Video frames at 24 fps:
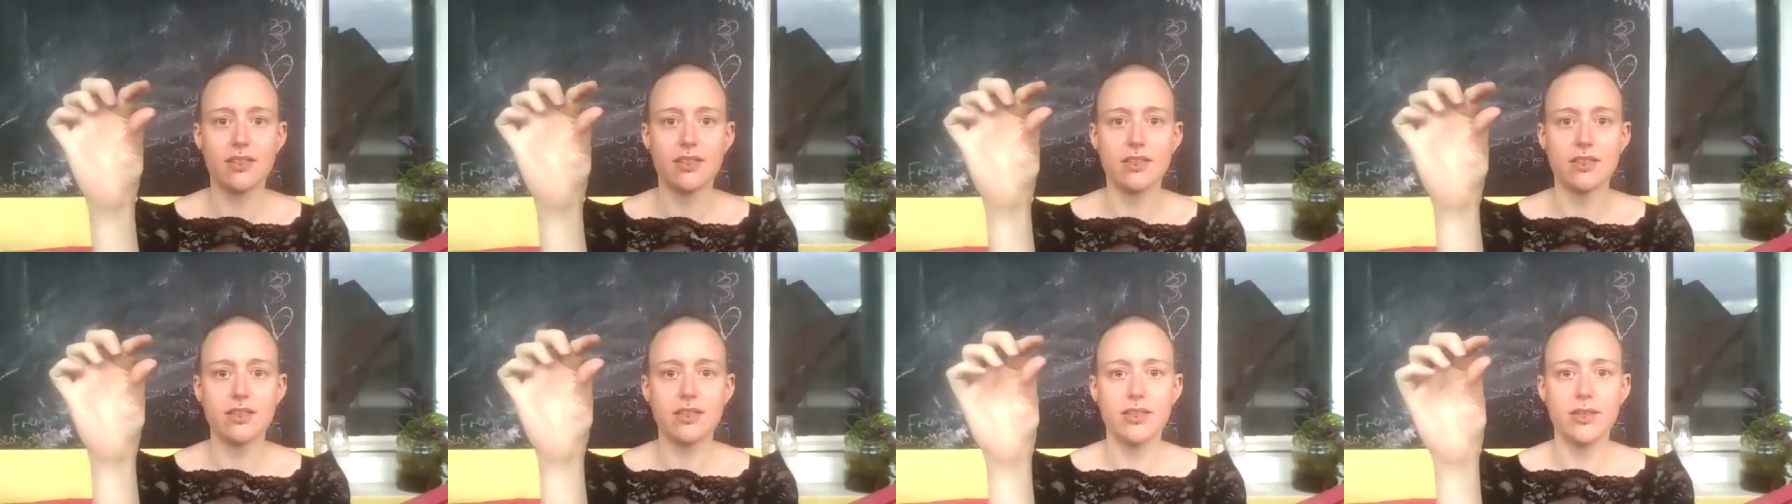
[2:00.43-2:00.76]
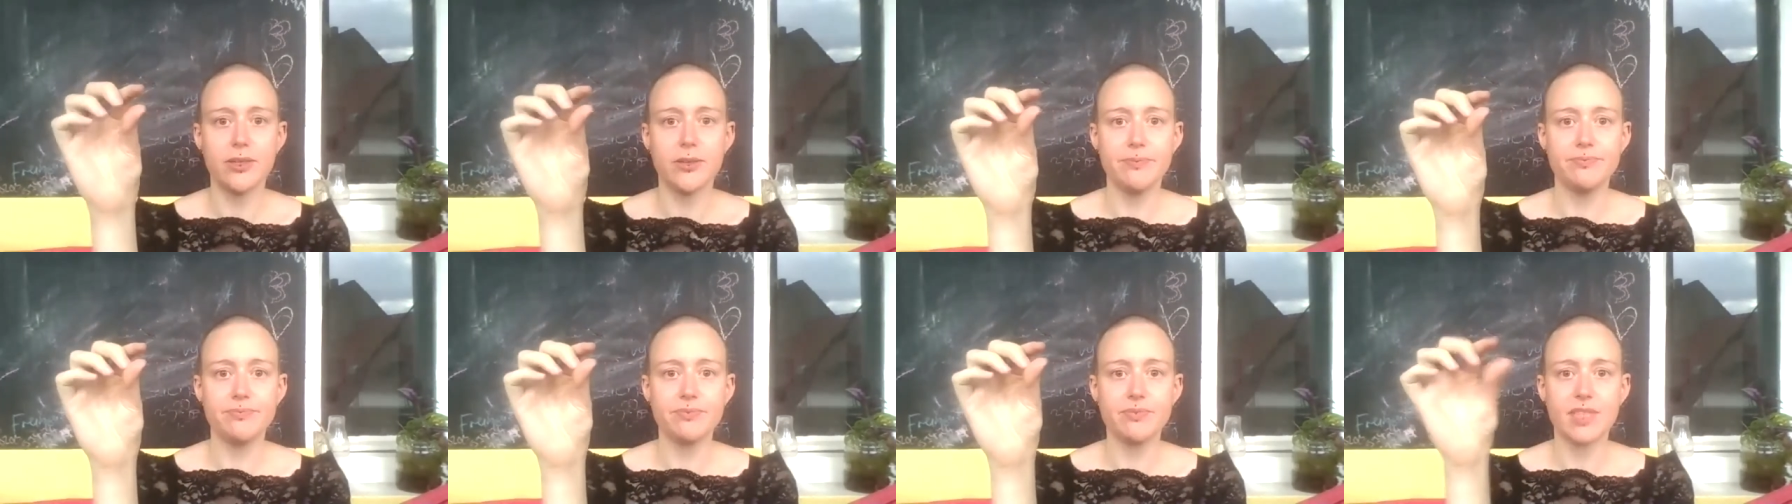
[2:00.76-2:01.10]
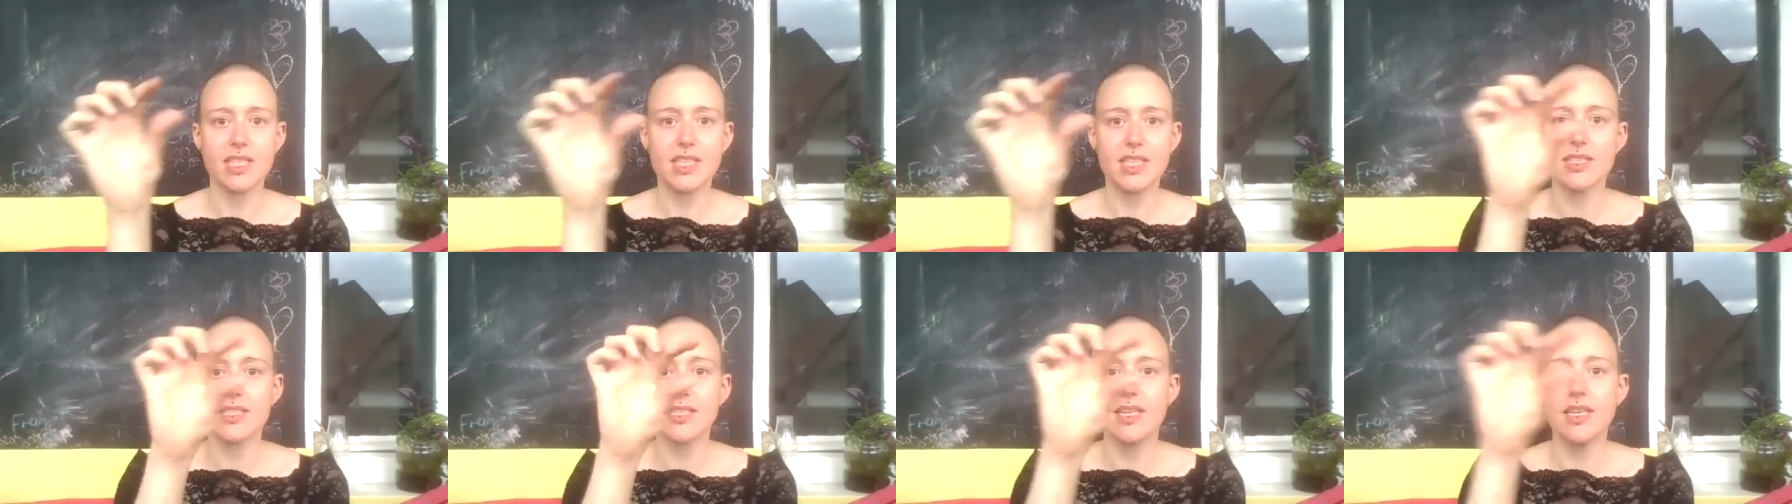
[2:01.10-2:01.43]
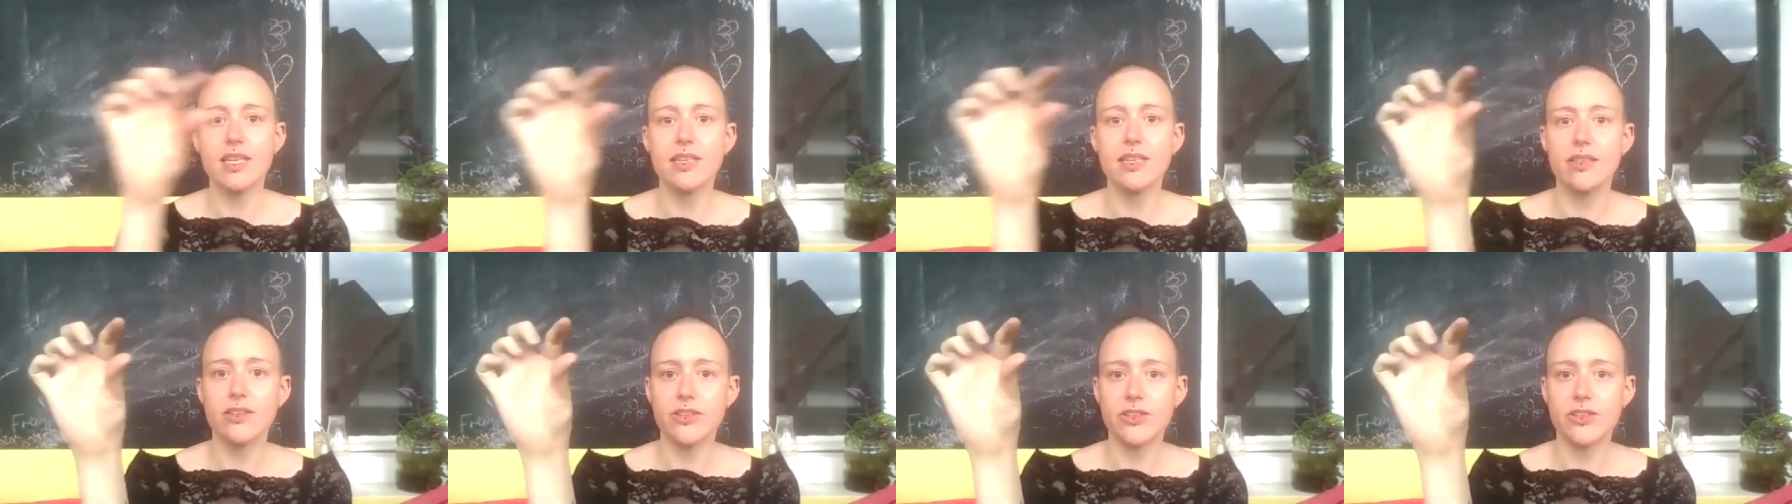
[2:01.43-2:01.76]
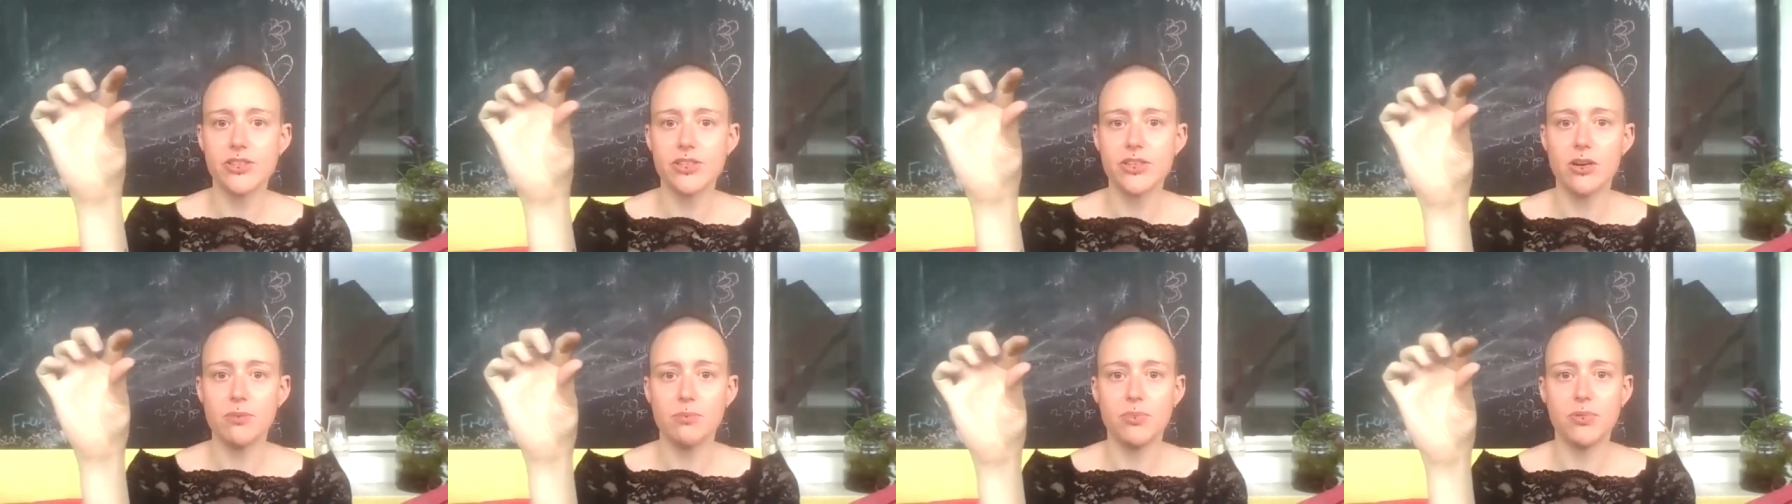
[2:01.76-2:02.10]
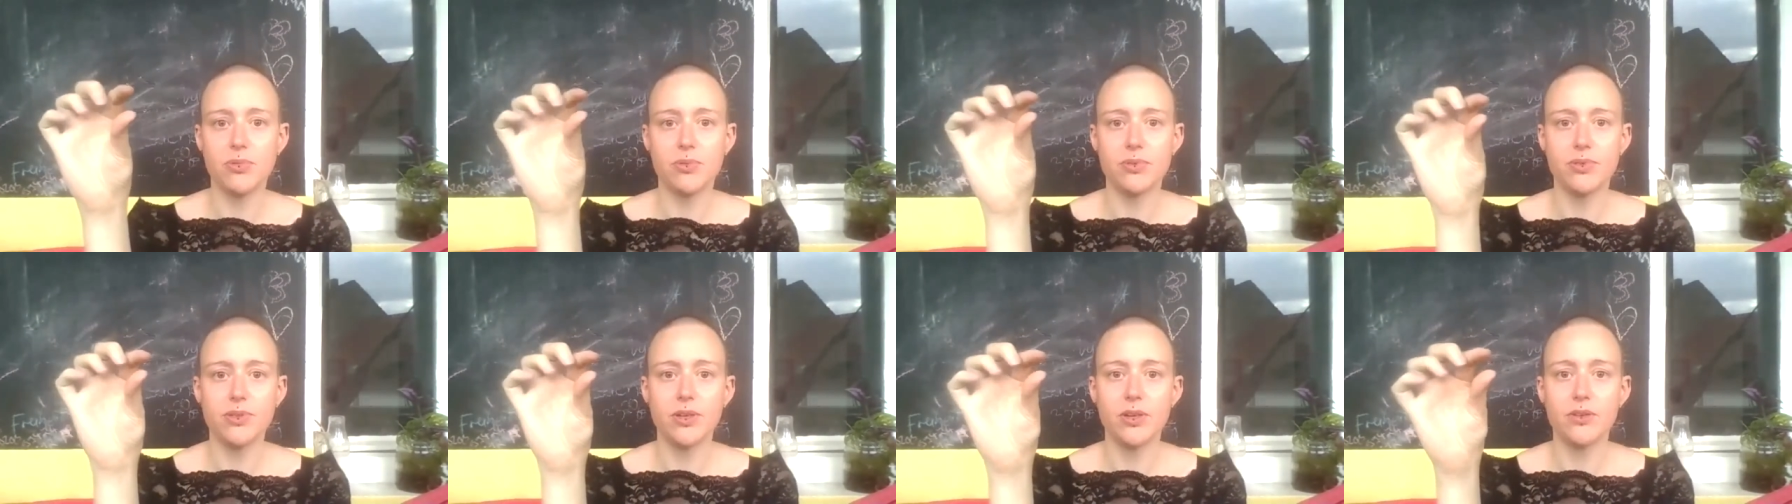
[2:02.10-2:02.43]
um, skin on top
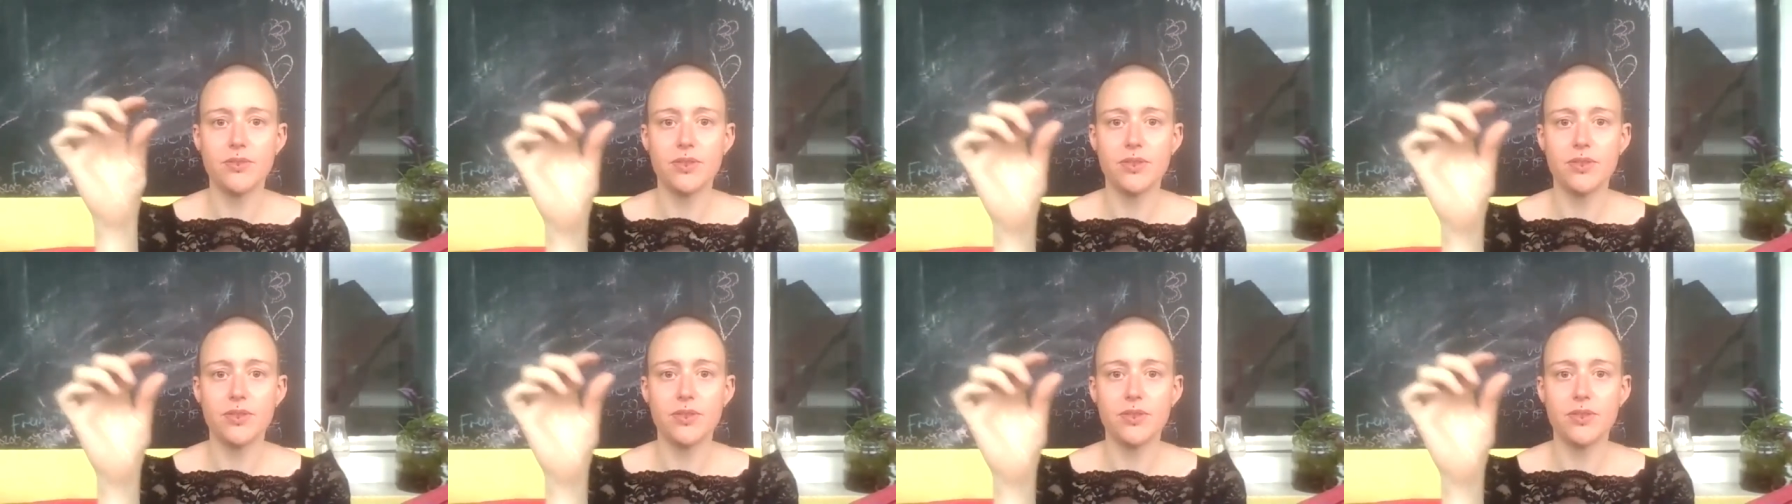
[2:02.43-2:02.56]
of the